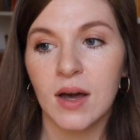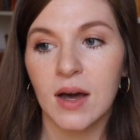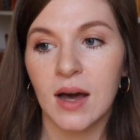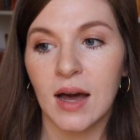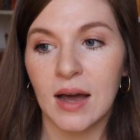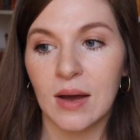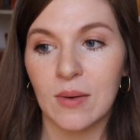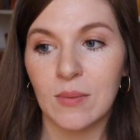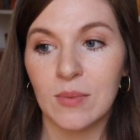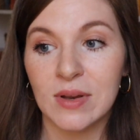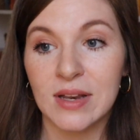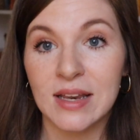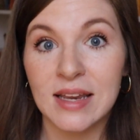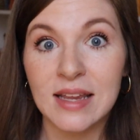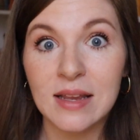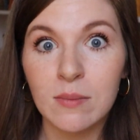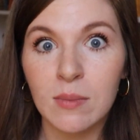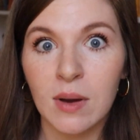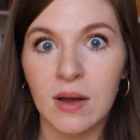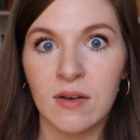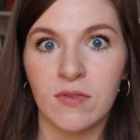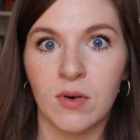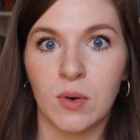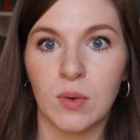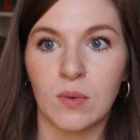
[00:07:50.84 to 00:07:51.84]
I would need
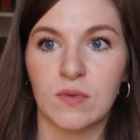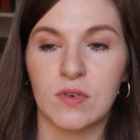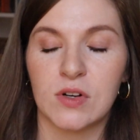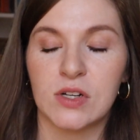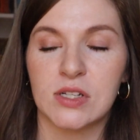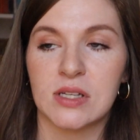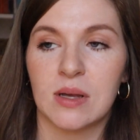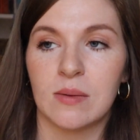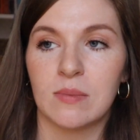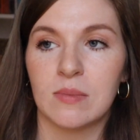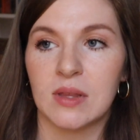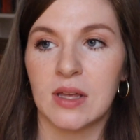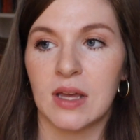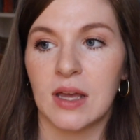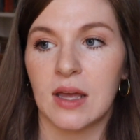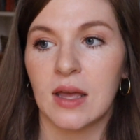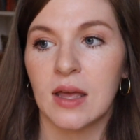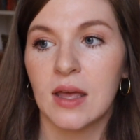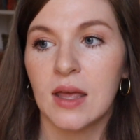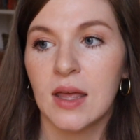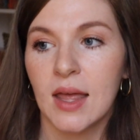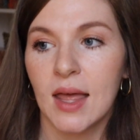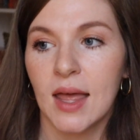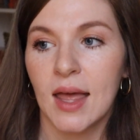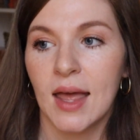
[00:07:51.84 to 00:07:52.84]
my phone for something.
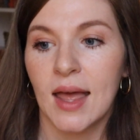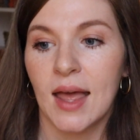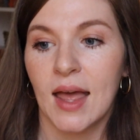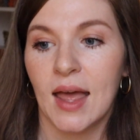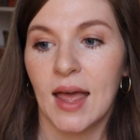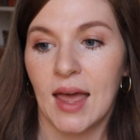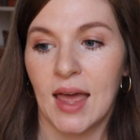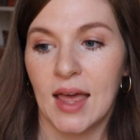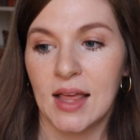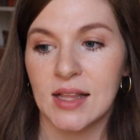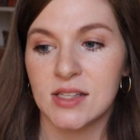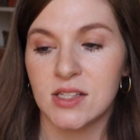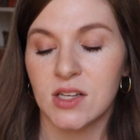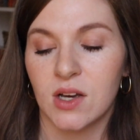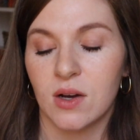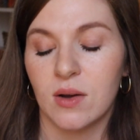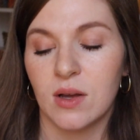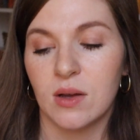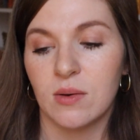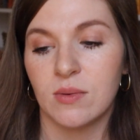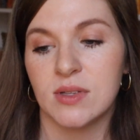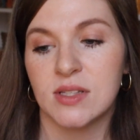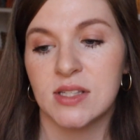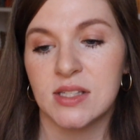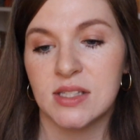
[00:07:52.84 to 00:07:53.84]
And so
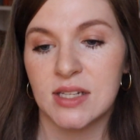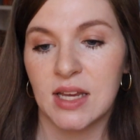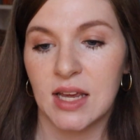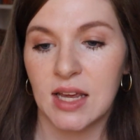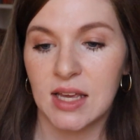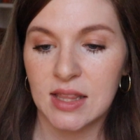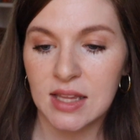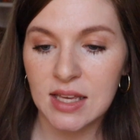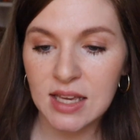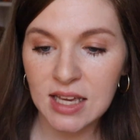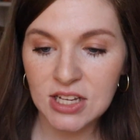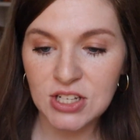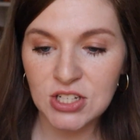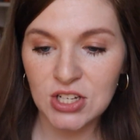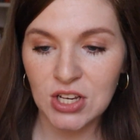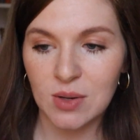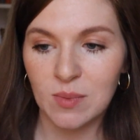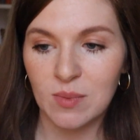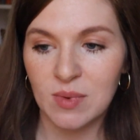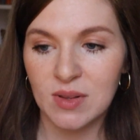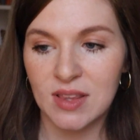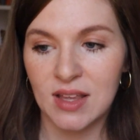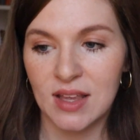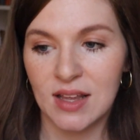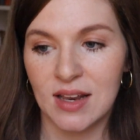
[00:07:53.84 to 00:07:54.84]
it would stay in the kitchen,
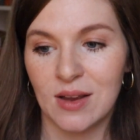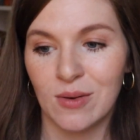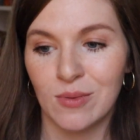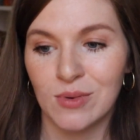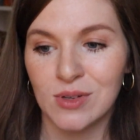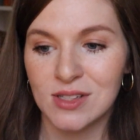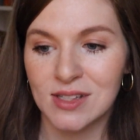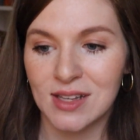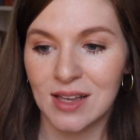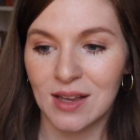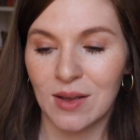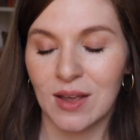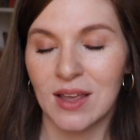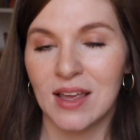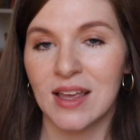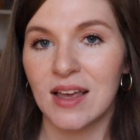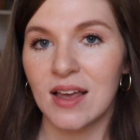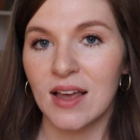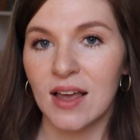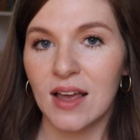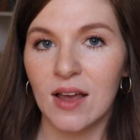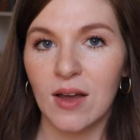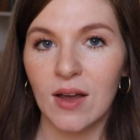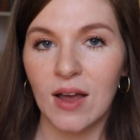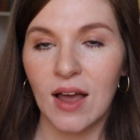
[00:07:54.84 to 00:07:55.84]
but then it was like
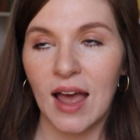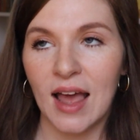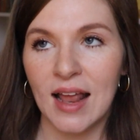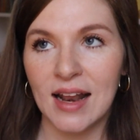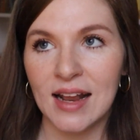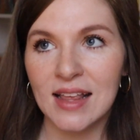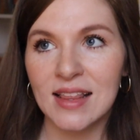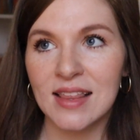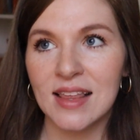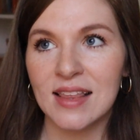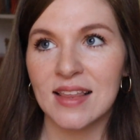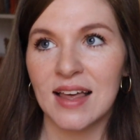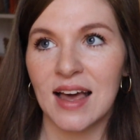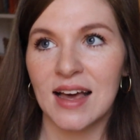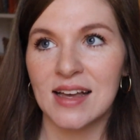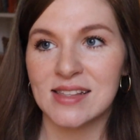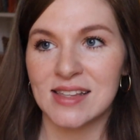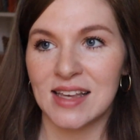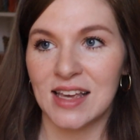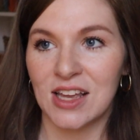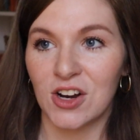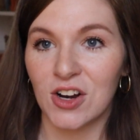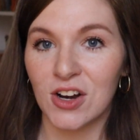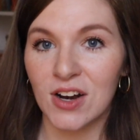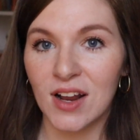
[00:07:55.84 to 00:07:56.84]
anything that has
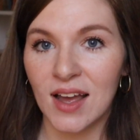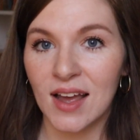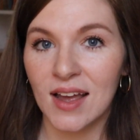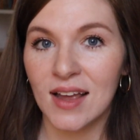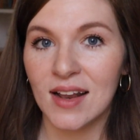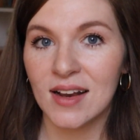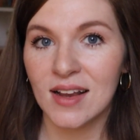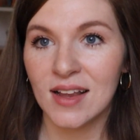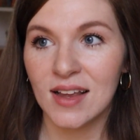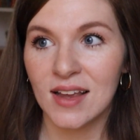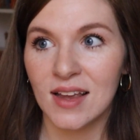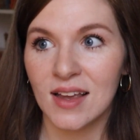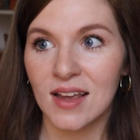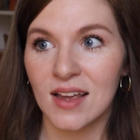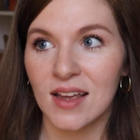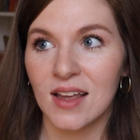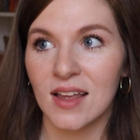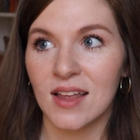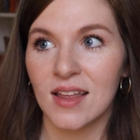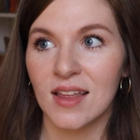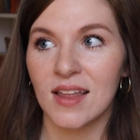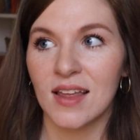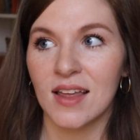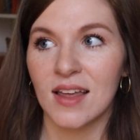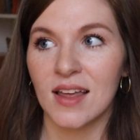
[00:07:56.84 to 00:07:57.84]
internet,
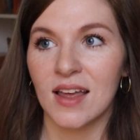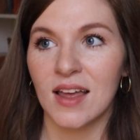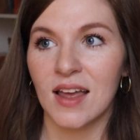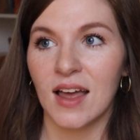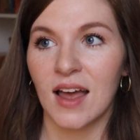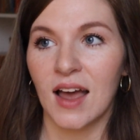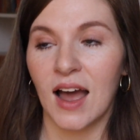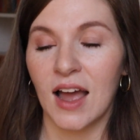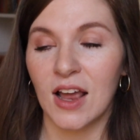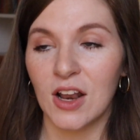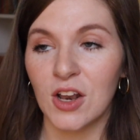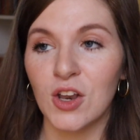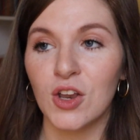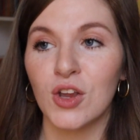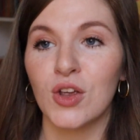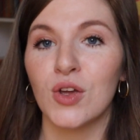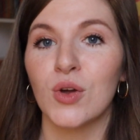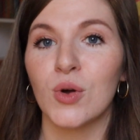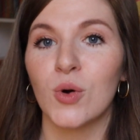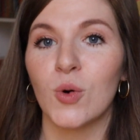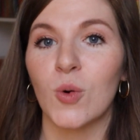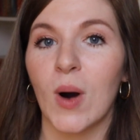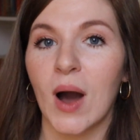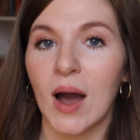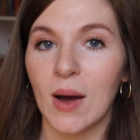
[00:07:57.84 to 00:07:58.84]
I
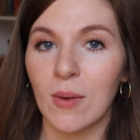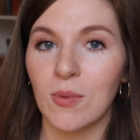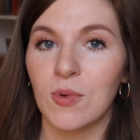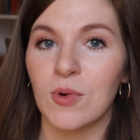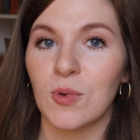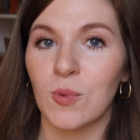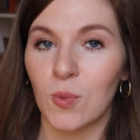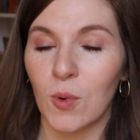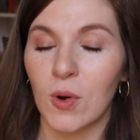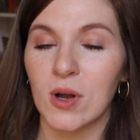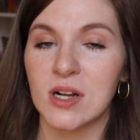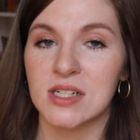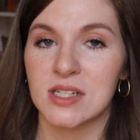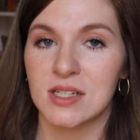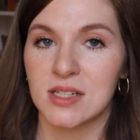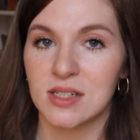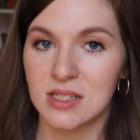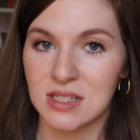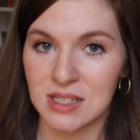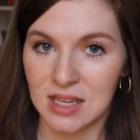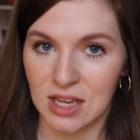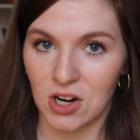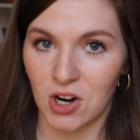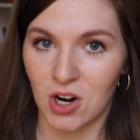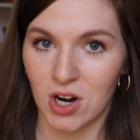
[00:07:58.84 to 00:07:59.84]
knew I would want
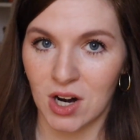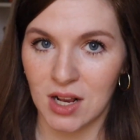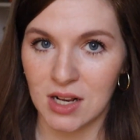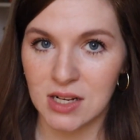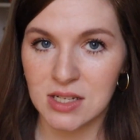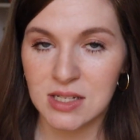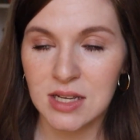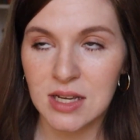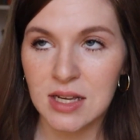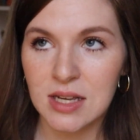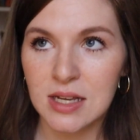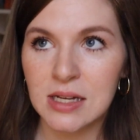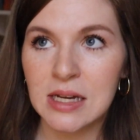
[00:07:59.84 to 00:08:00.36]
to get on it.